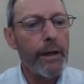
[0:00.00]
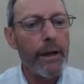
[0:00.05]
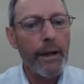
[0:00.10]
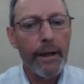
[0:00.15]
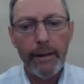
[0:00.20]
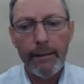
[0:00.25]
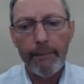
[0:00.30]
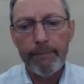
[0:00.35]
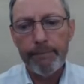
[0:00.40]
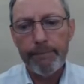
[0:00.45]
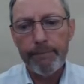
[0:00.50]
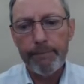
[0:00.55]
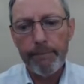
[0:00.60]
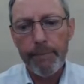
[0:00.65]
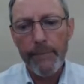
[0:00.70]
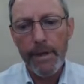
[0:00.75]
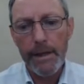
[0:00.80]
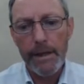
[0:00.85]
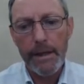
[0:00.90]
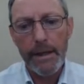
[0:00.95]
um,
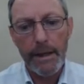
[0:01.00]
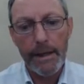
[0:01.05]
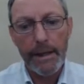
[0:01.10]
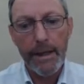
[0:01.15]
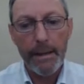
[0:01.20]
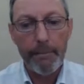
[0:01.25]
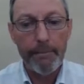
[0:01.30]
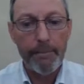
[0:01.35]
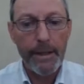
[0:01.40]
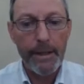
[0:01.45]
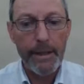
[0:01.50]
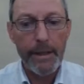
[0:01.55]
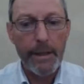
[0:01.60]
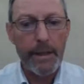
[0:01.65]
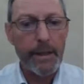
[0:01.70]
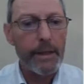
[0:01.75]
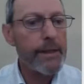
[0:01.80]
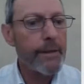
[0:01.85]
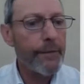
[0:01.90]
it can, can be uh,